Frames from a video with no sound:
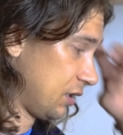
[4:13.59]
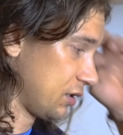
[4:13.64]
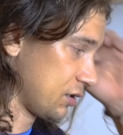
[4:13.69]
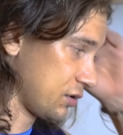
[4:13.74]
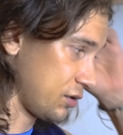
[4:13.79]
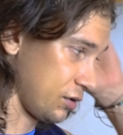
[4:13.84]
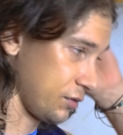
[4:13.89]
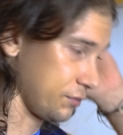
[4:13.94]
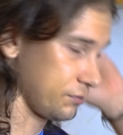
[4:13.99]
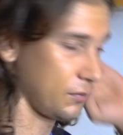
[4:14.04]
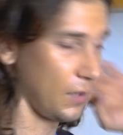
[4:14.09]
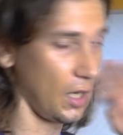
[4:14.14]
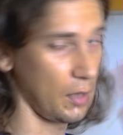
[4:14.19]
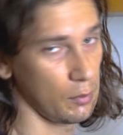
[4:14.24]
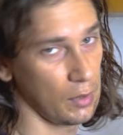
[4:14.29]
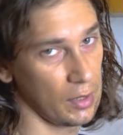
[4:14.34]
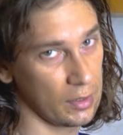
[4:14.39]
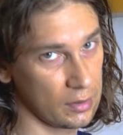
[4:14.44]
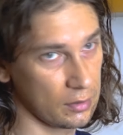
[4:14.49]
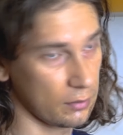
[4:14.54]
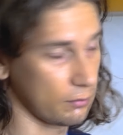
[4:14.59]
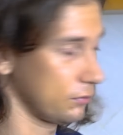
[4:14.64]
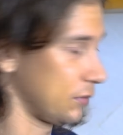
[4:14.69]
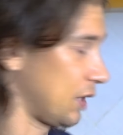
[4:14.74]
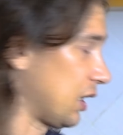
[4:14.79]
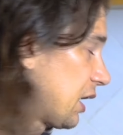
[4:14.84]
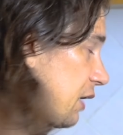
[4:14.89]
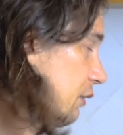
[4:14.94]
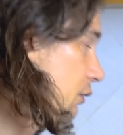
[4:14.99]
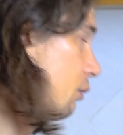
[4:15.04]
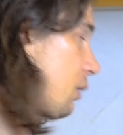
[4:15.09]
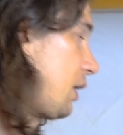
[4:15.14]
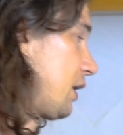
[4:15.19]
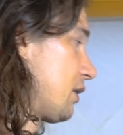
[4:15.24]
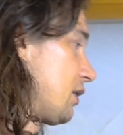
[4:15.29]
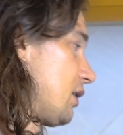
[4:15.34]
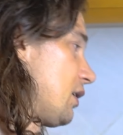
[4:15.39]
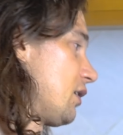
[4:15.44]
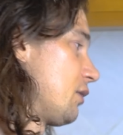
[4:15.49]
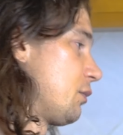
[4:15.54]
So I'm lucky, I have a
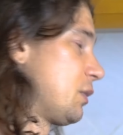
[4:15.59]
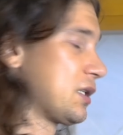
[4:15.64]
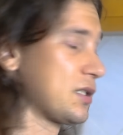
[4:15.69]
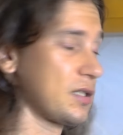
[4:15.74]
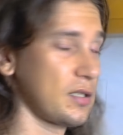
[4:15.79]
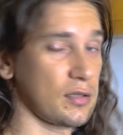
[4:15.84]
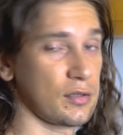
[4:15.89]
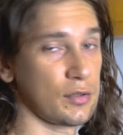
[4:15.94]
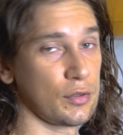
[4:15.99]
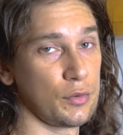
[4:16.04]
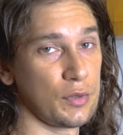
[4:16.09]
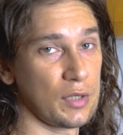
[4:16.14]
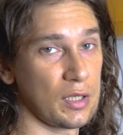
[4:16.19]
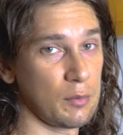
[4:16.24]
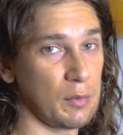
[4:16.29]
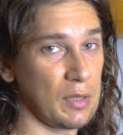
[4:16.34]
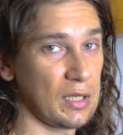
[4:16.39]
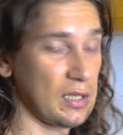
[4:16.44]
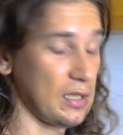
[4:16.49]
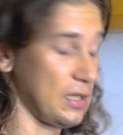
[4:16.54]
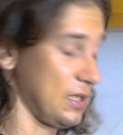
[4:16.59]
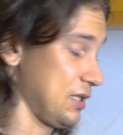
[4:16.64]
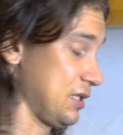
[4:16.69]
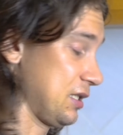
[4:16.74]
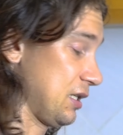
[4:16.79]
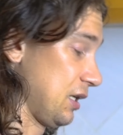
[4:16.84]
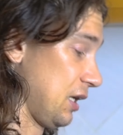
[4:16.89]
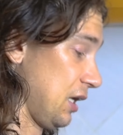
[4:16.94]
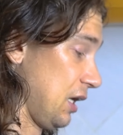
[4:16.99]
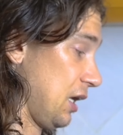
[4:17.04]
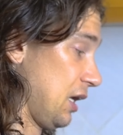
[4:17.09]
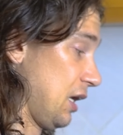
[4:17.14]
blender and mixer, so we can make it easier.